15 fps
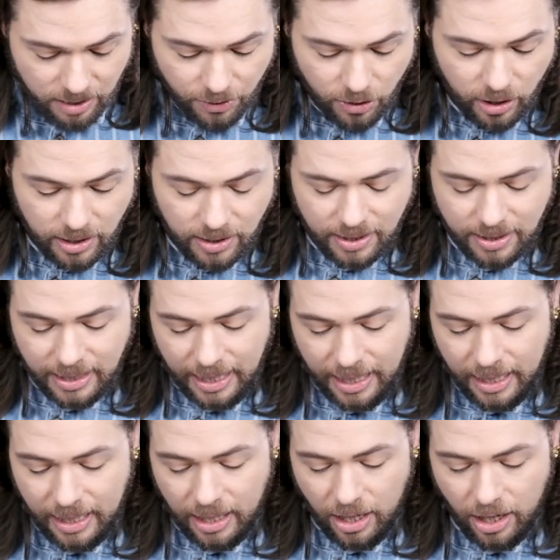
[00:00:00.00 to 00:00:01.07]
if you can see
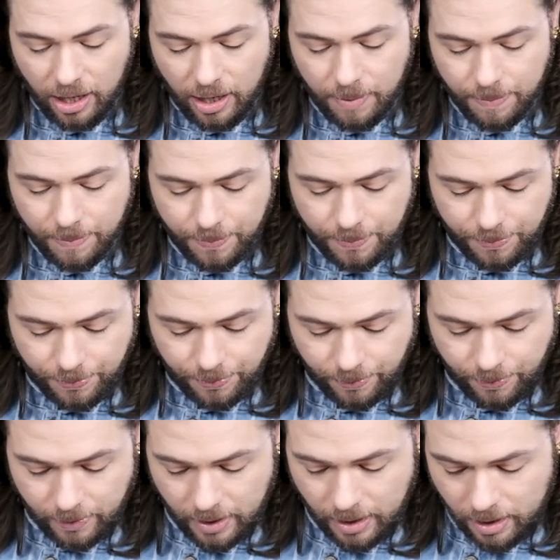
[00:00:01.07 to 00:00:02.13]
here,
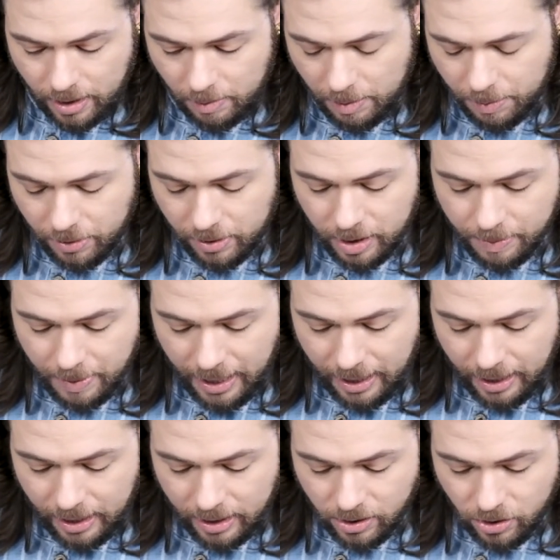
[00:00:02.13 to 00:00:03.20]
let me put this
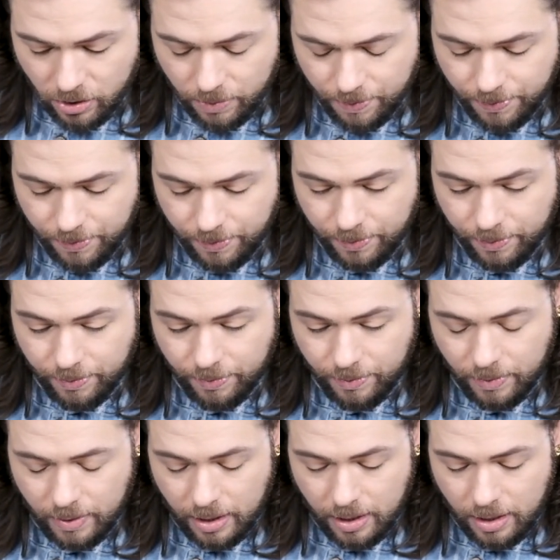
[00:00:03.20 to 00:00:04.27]
back in so I
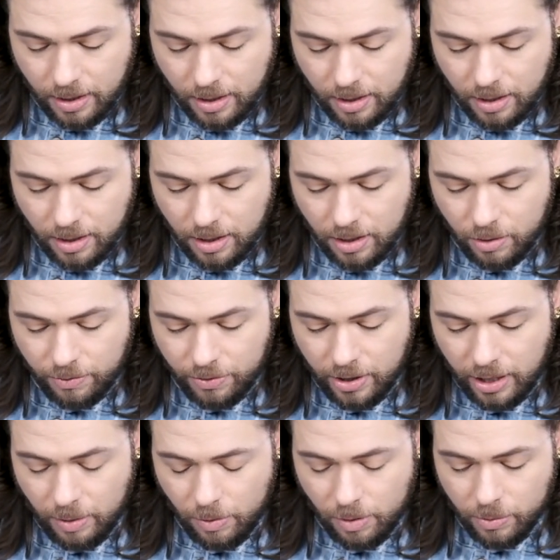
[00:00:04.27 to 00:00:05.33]
don't
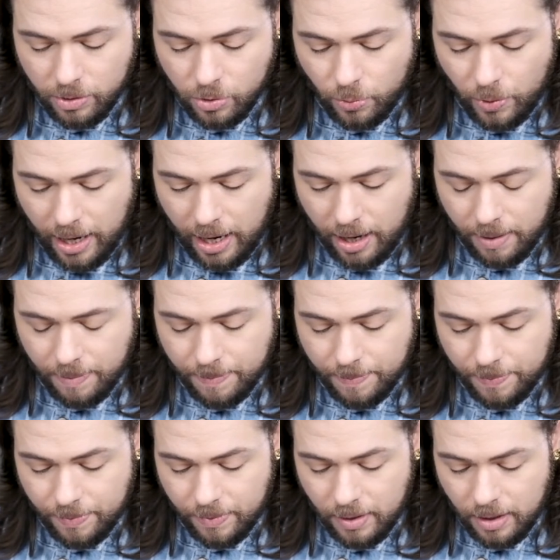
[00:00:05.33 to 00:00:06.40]
forget what was where.
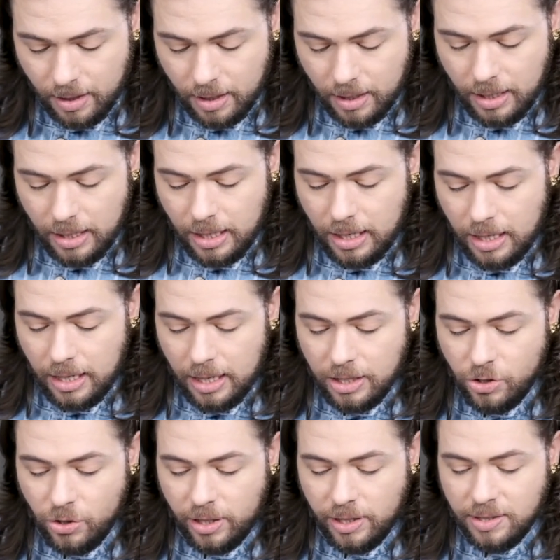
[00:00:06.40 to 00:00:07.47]

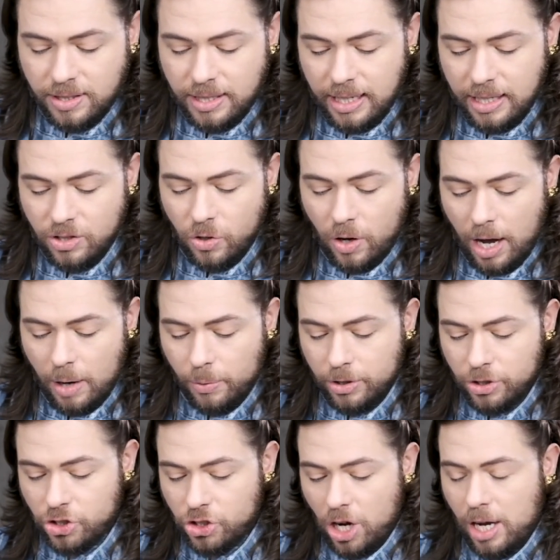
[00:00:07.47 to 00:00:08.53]
As you can see, so
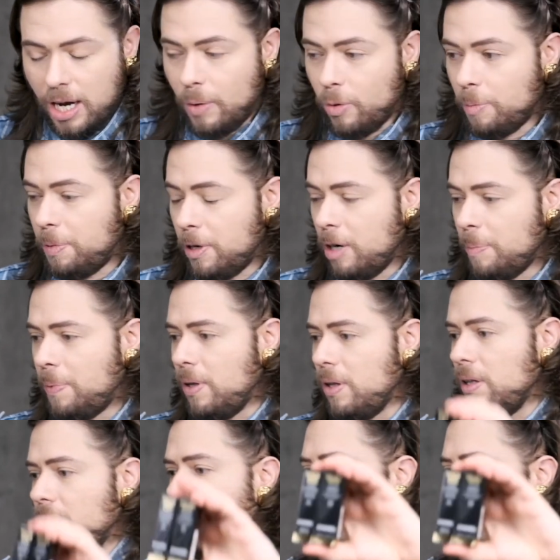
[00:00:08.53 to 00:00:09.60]
our Jean, our purple